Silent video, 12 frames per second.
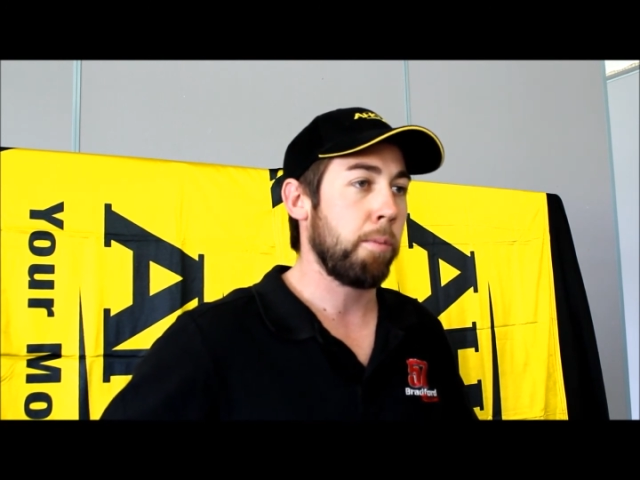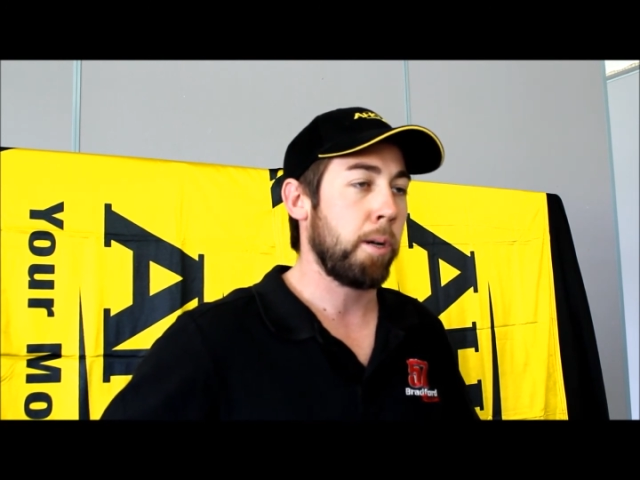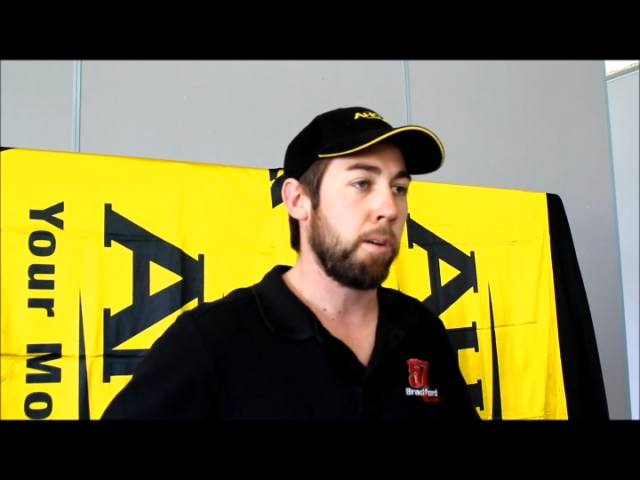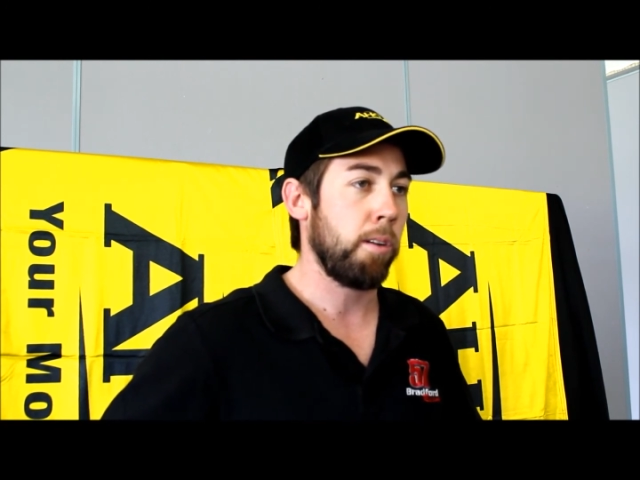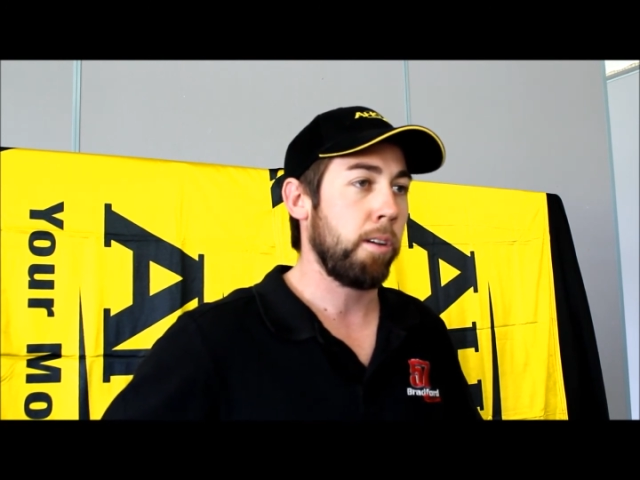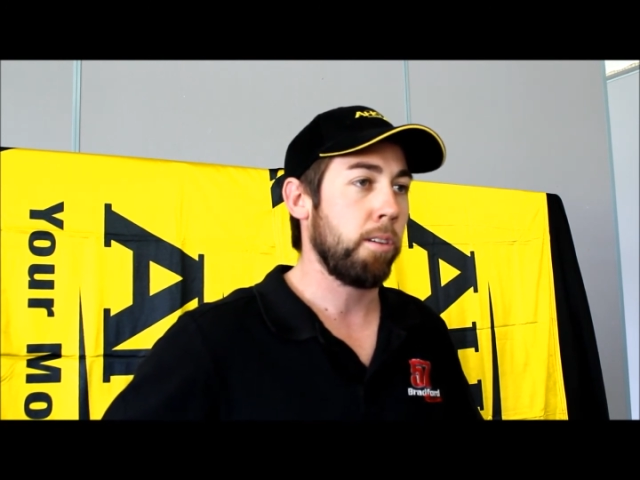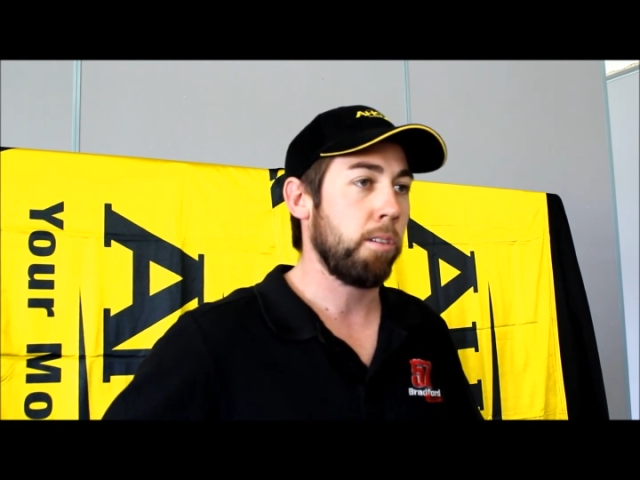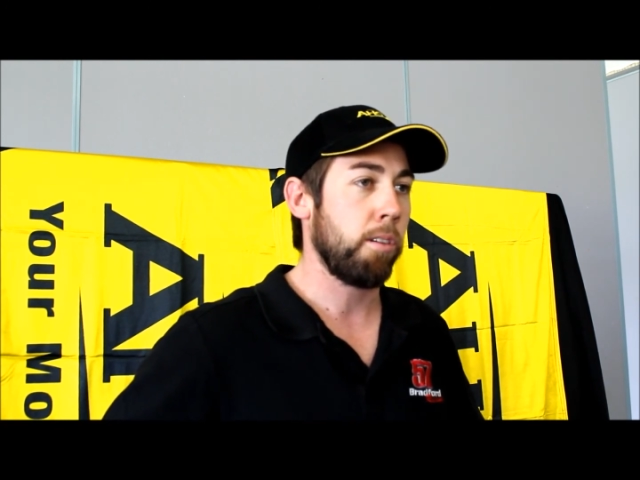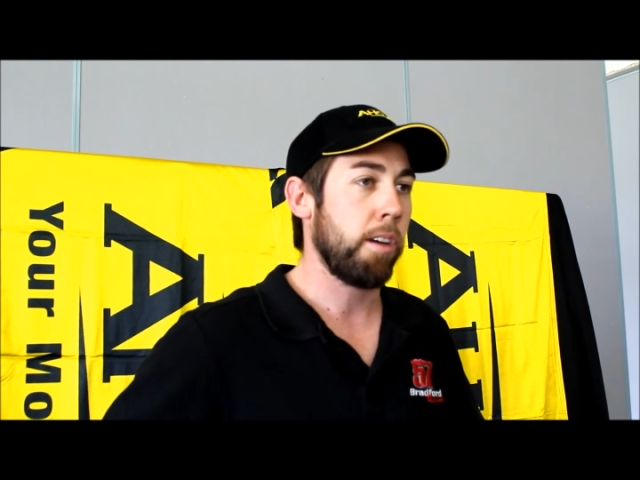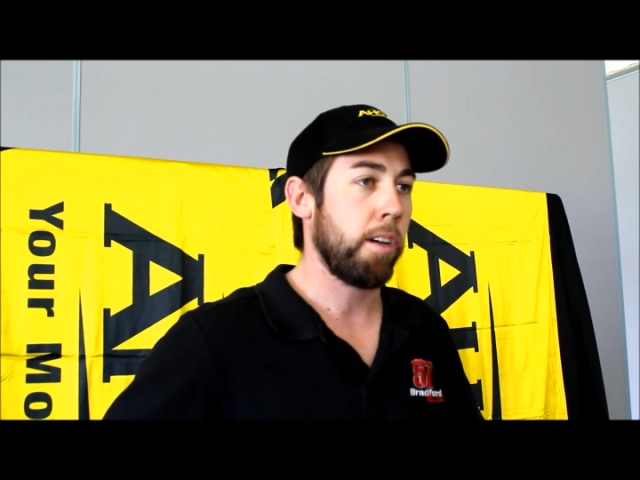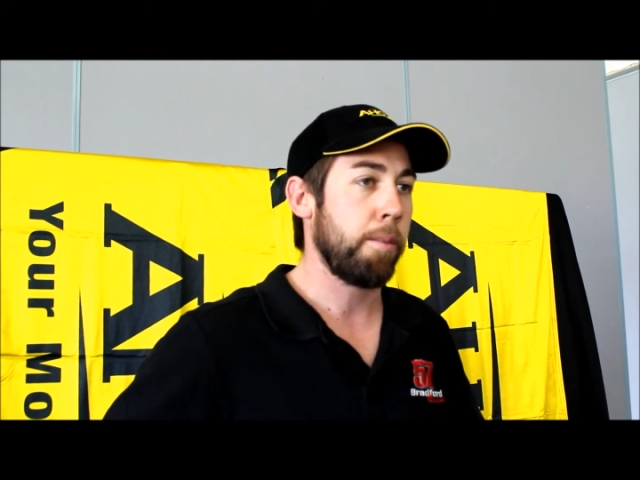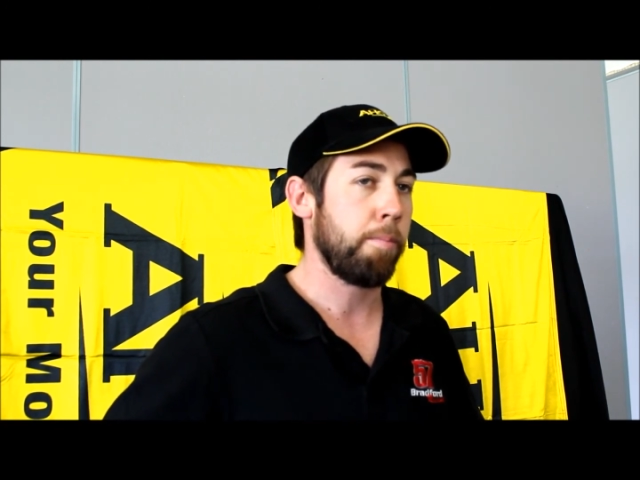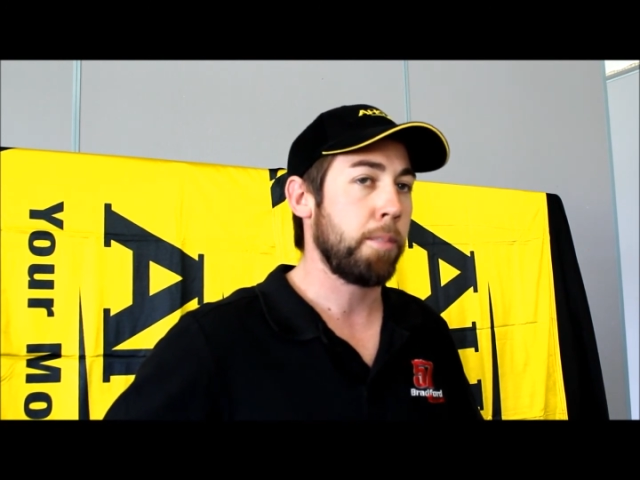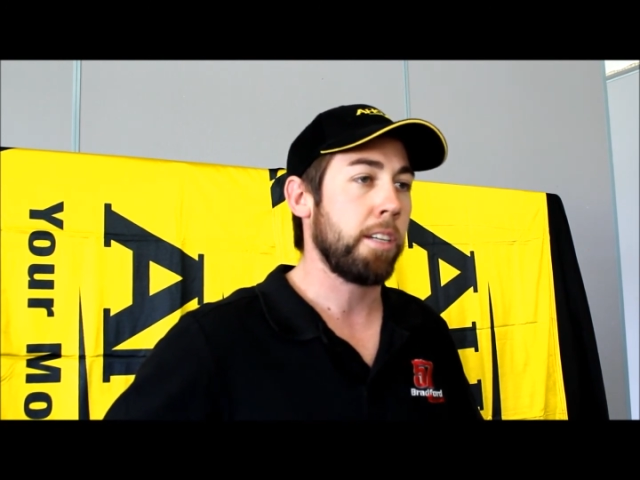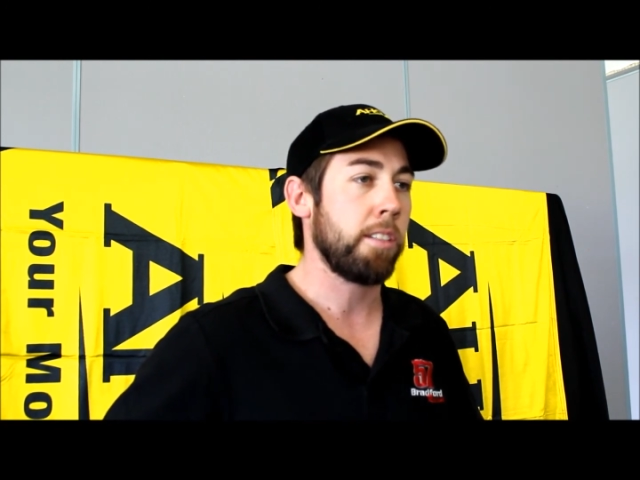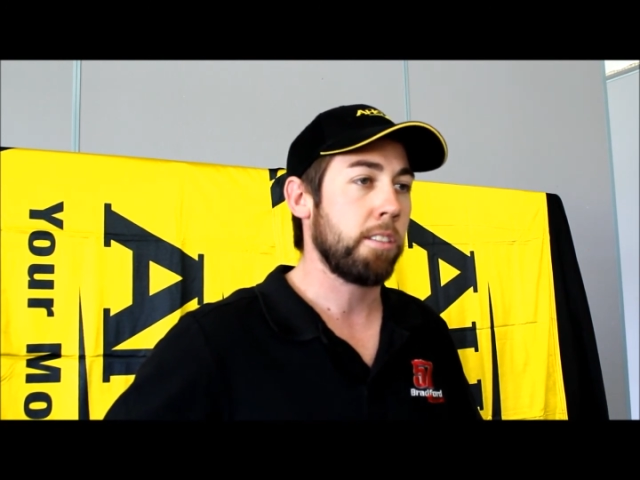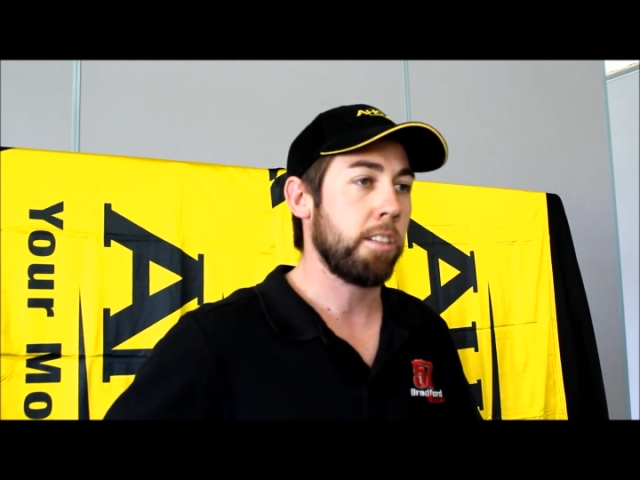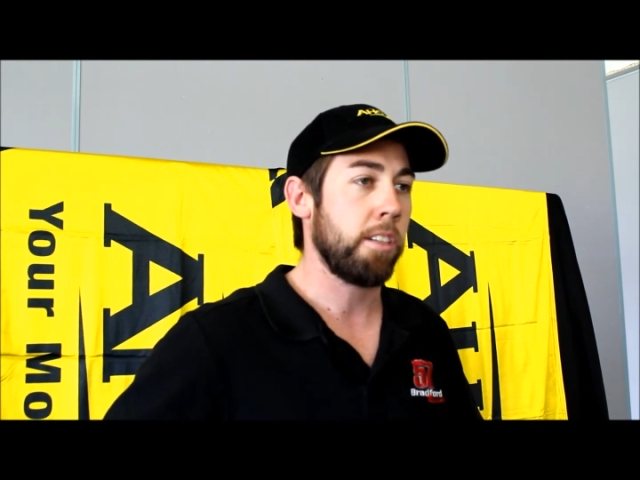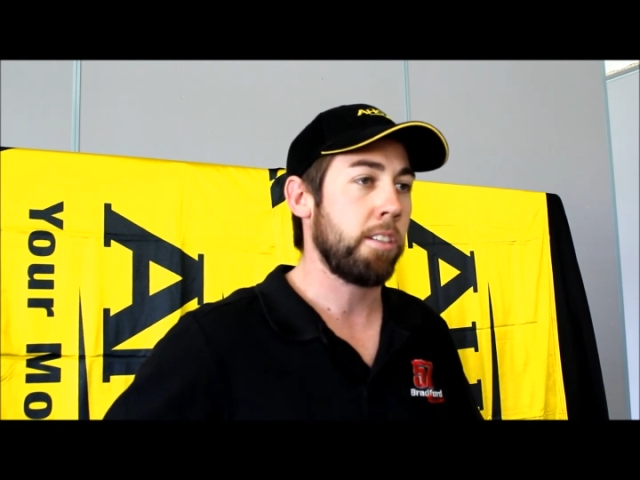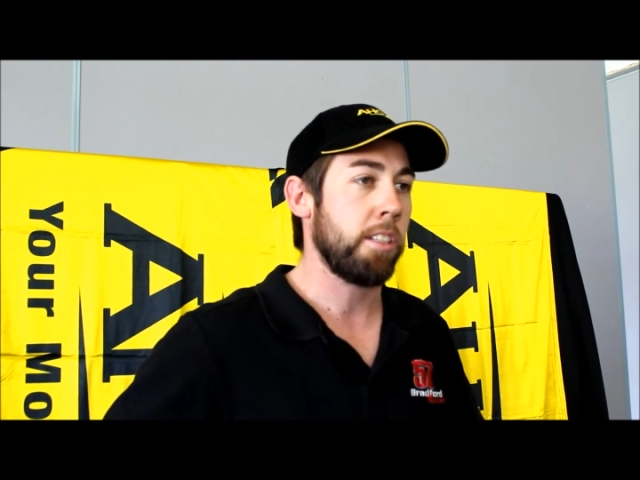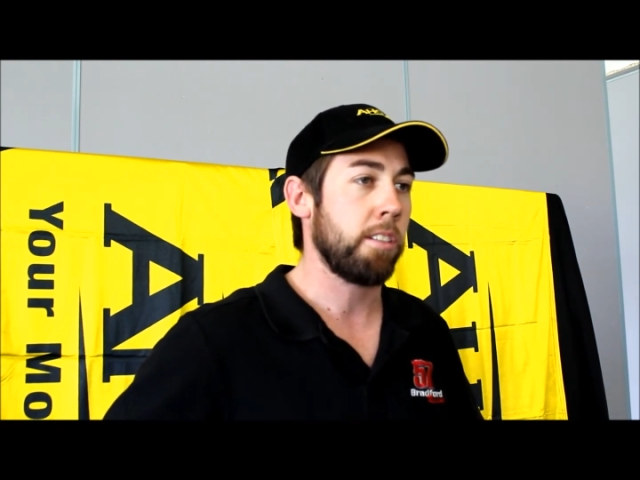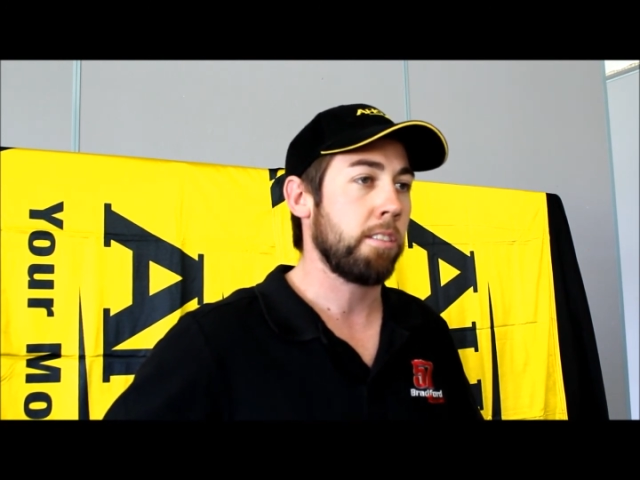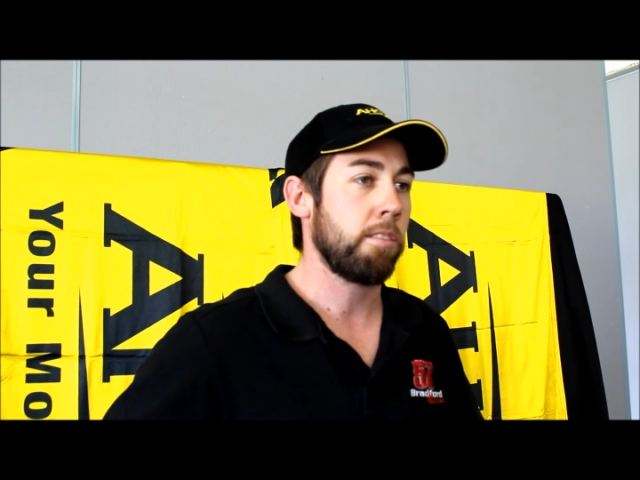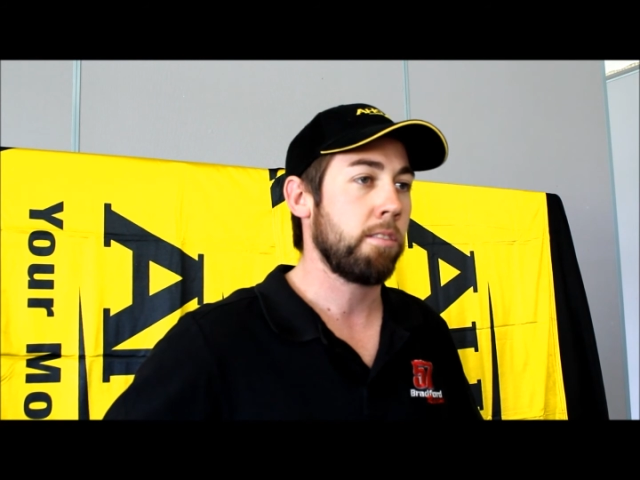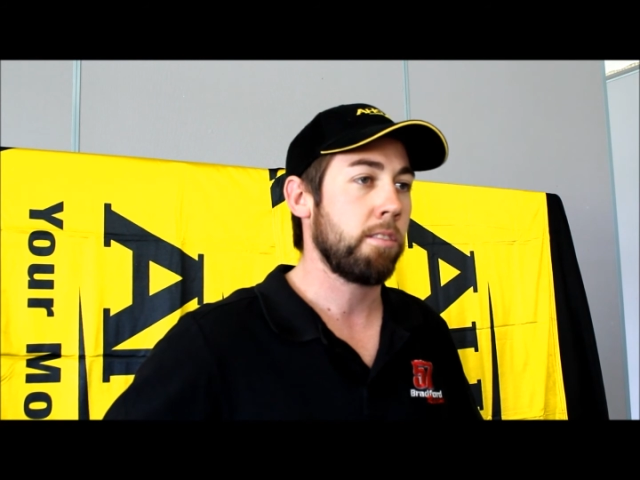Nola, Jason Kendrick.